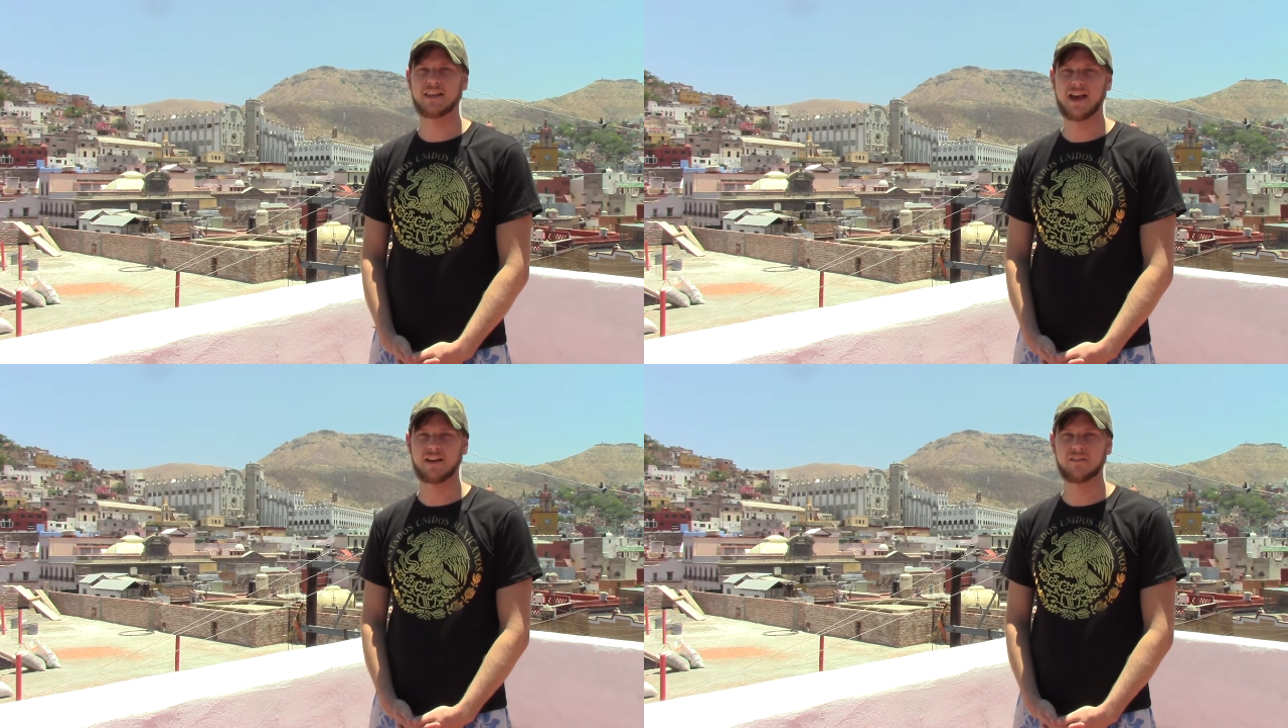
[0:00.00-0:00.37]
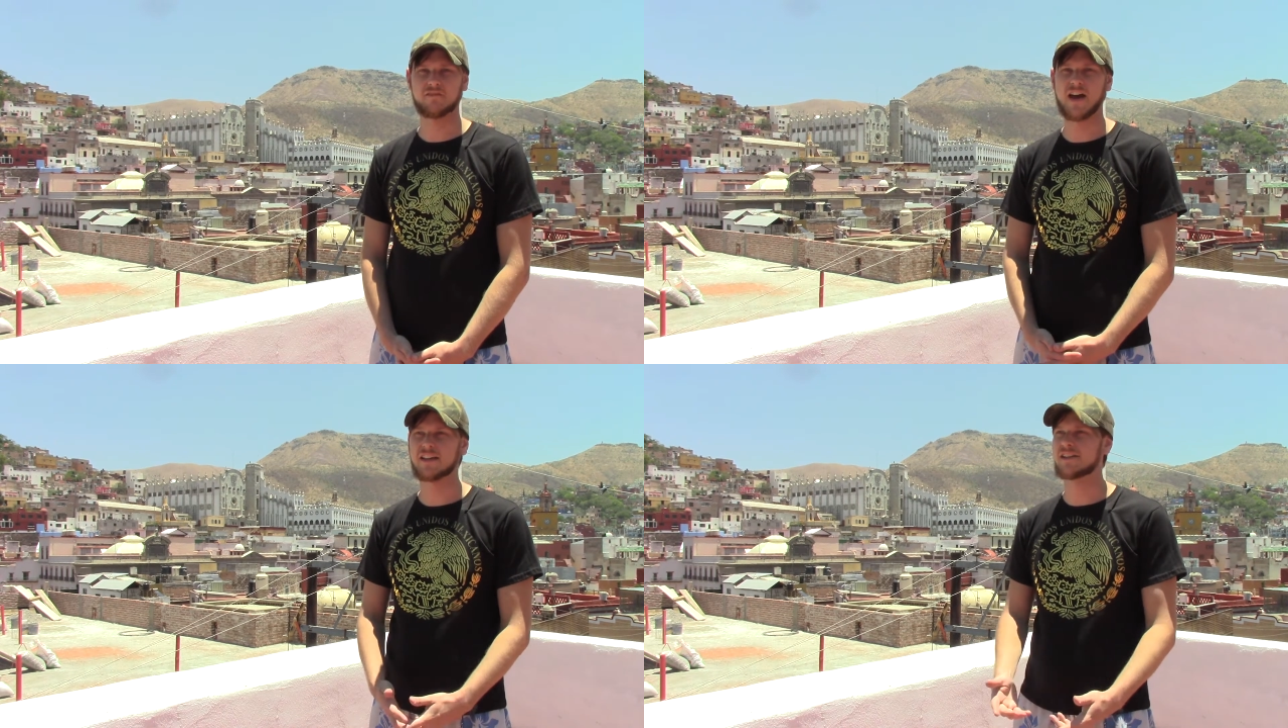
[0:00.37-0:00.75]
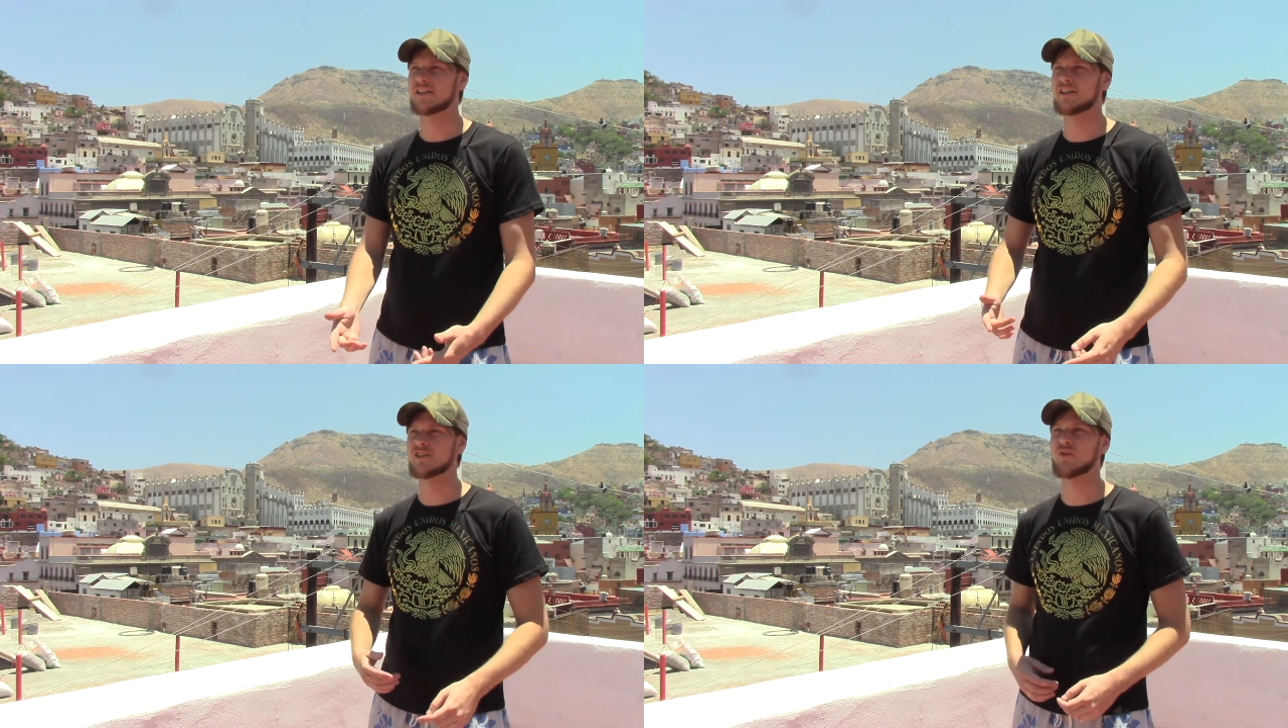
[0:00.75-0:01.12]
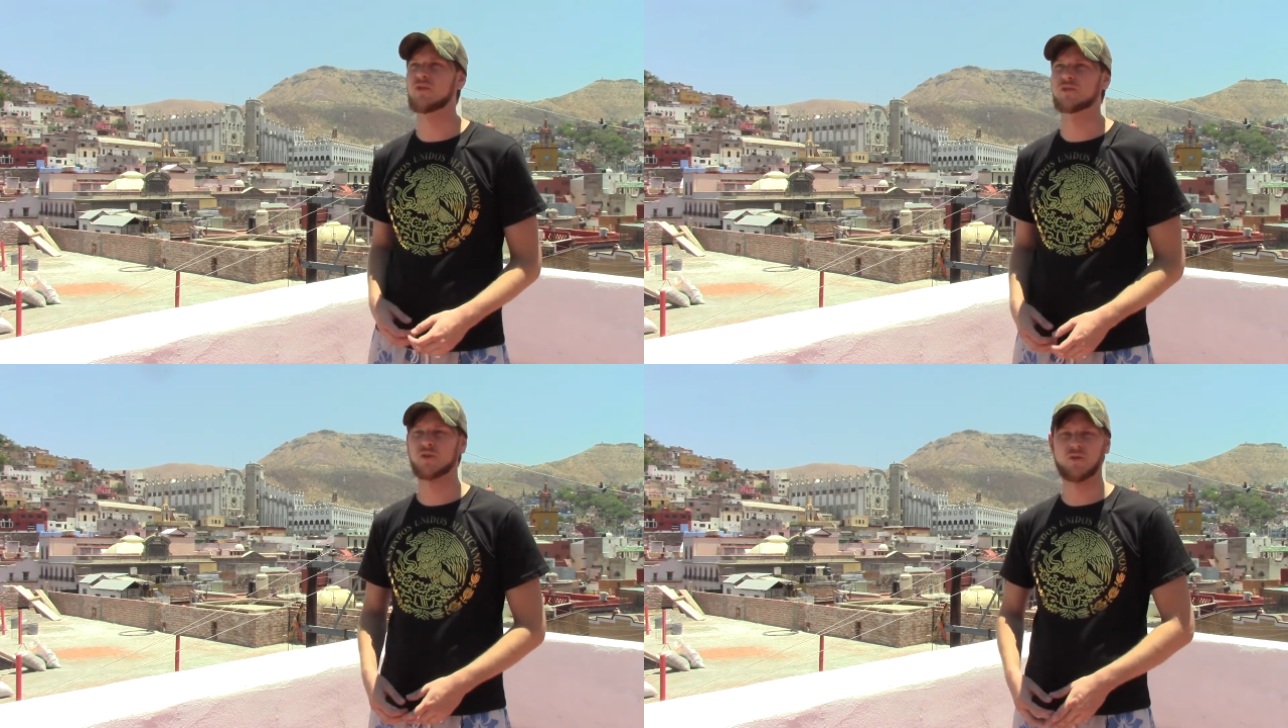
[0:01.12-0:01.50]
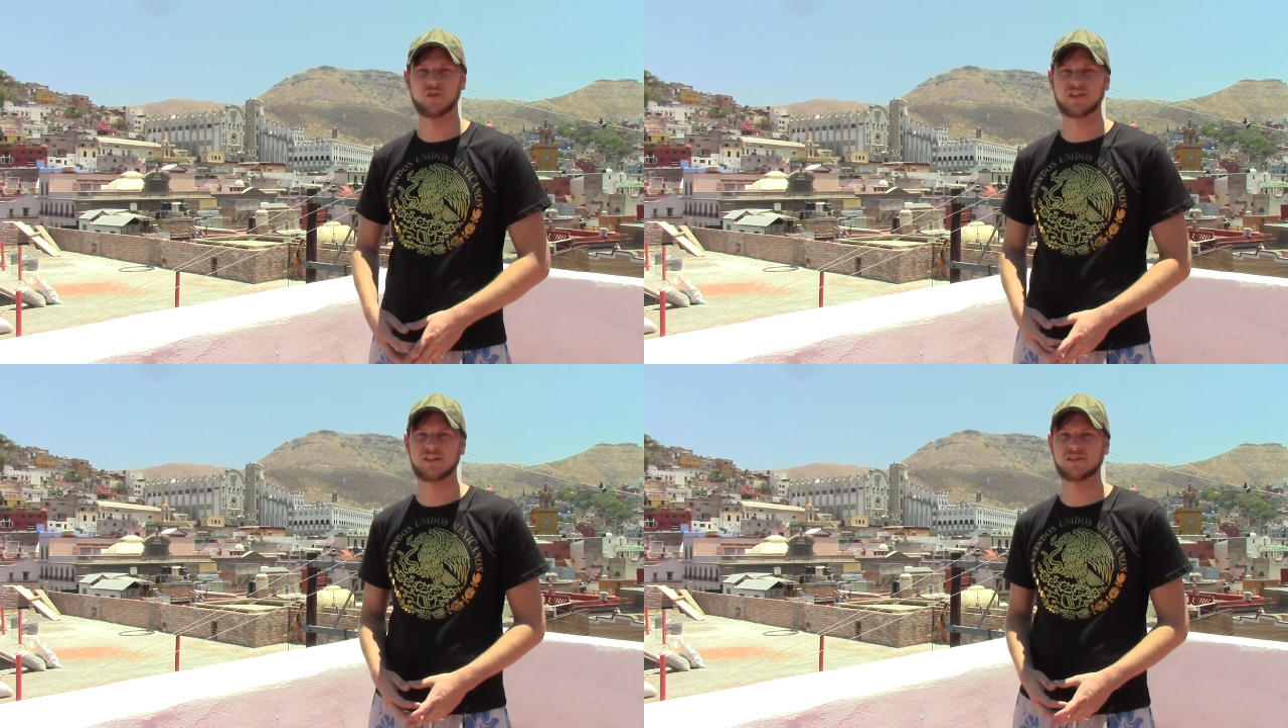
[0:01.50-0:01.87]
that vaccines cause
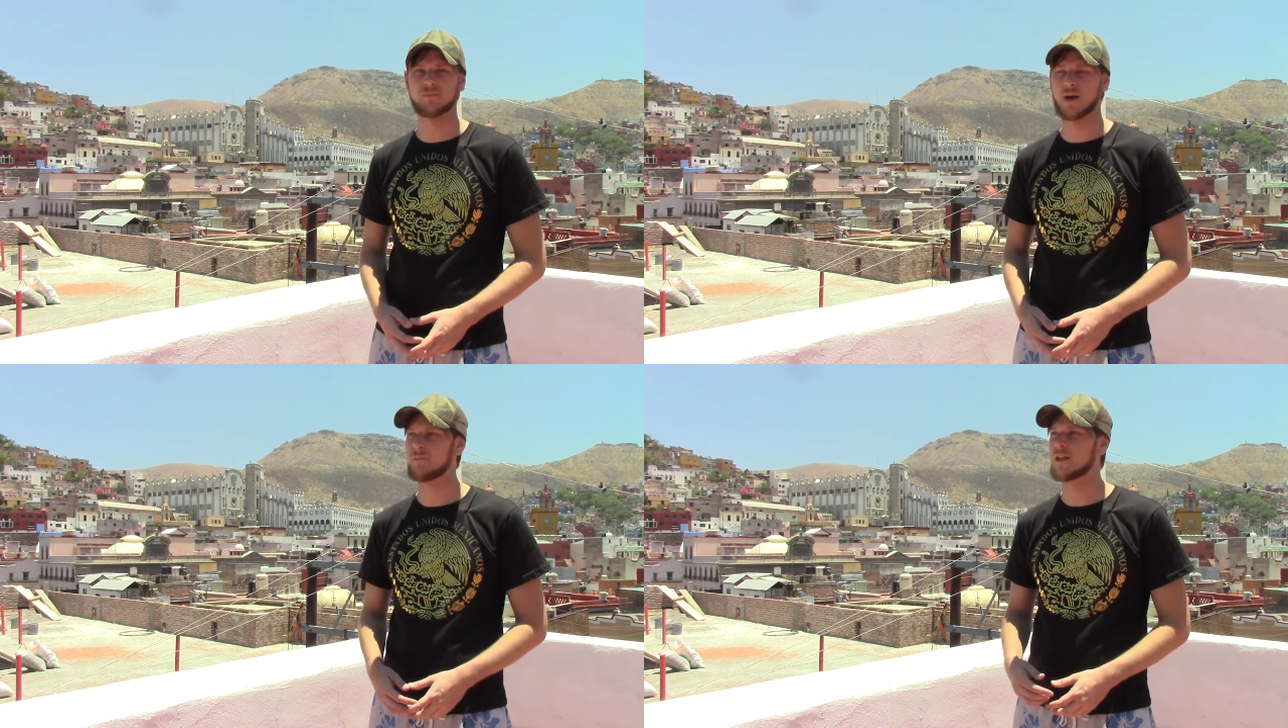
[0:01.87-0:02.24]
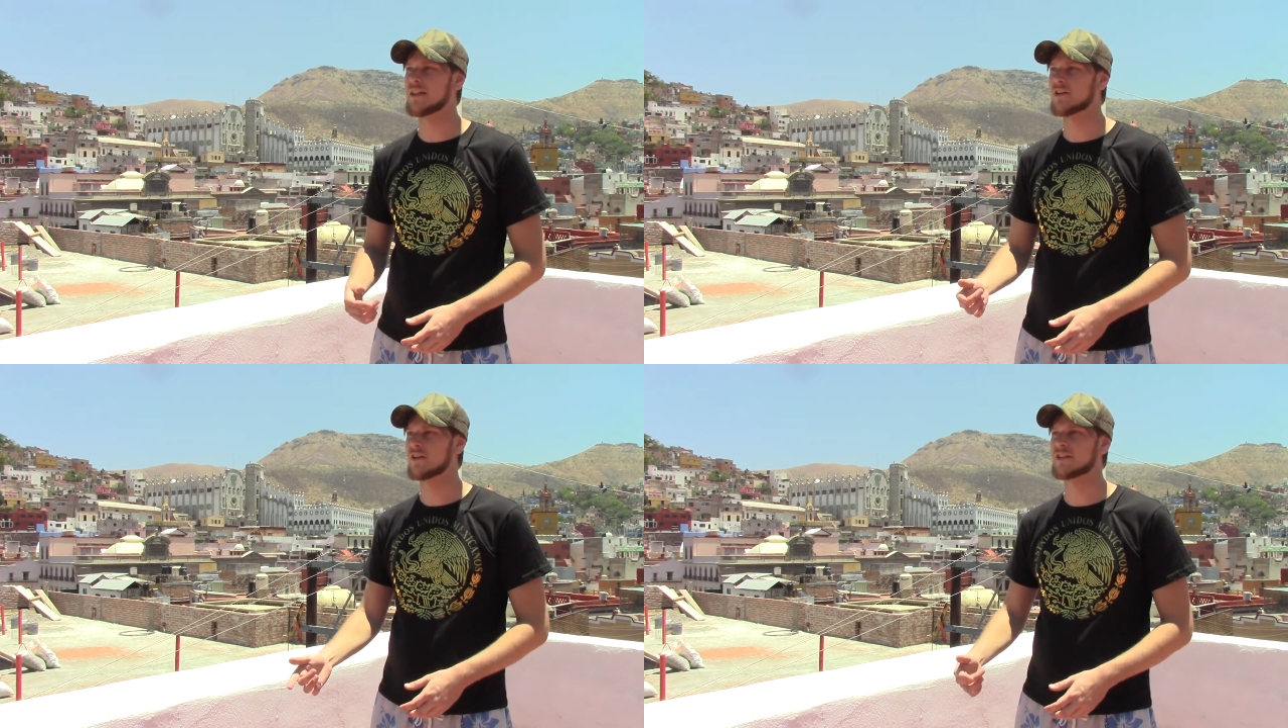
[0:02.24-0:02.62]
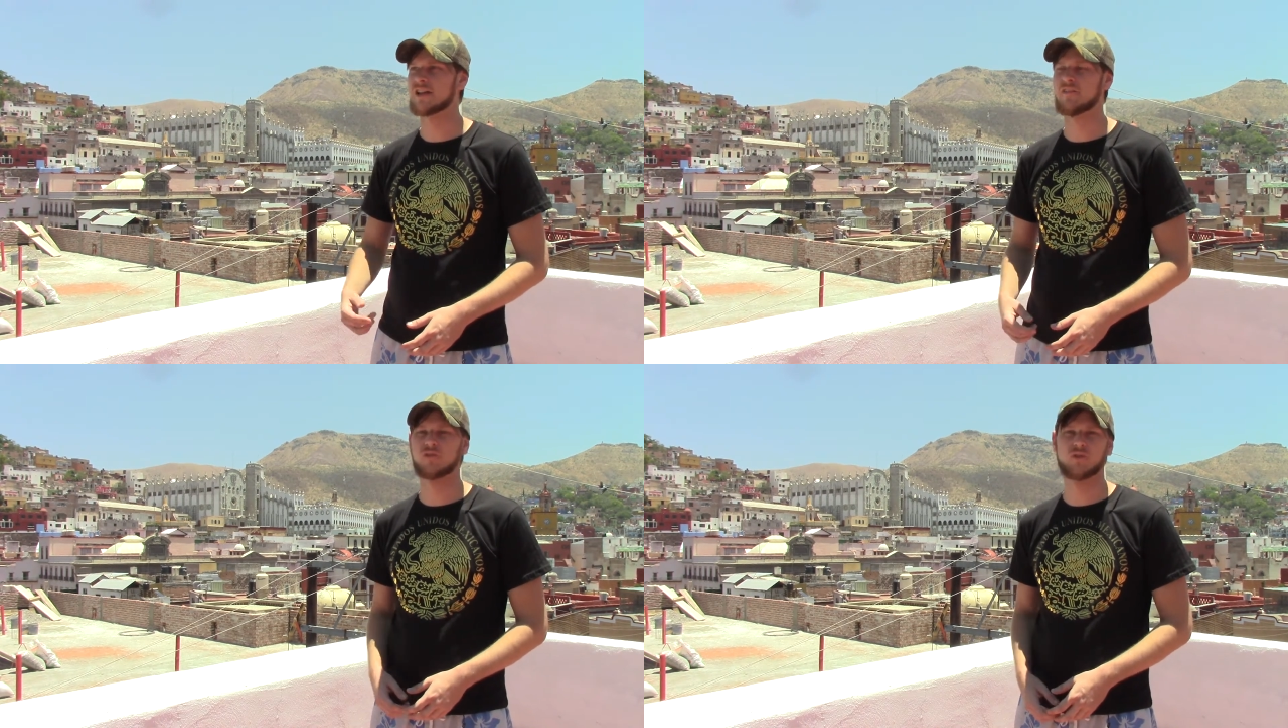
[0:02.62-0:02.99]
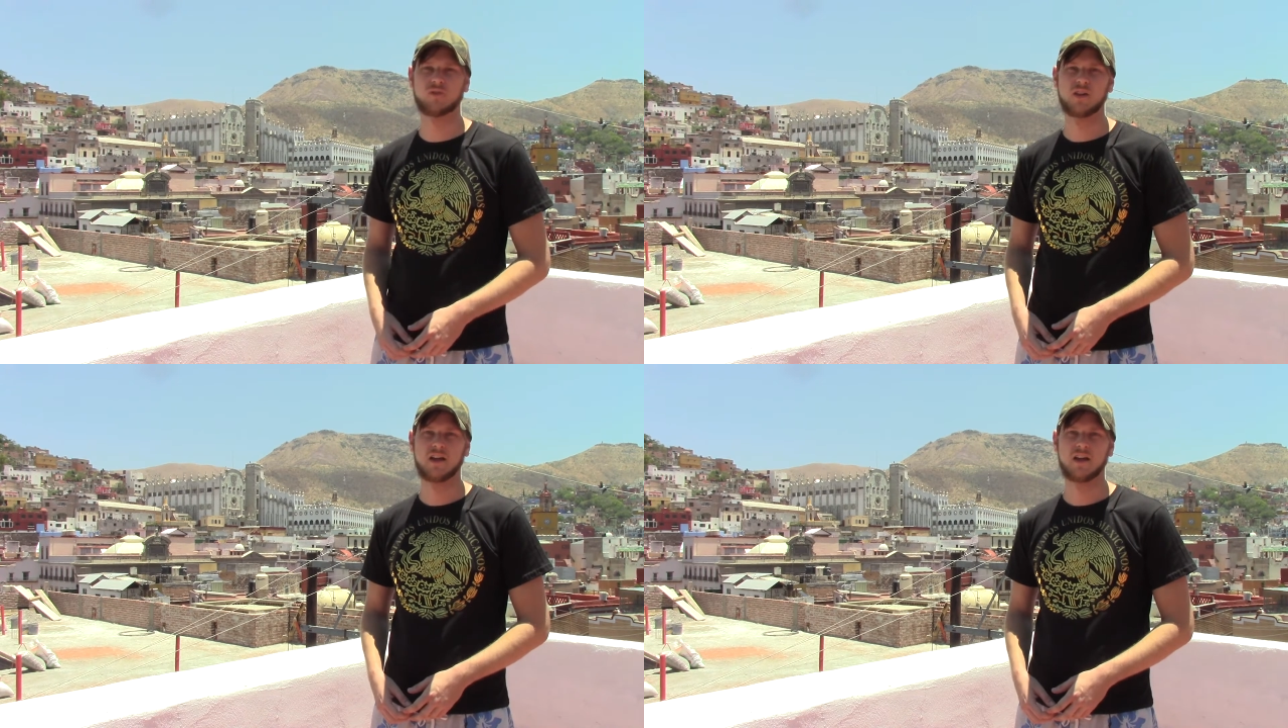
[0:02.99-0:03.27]
autism. I mean, there are several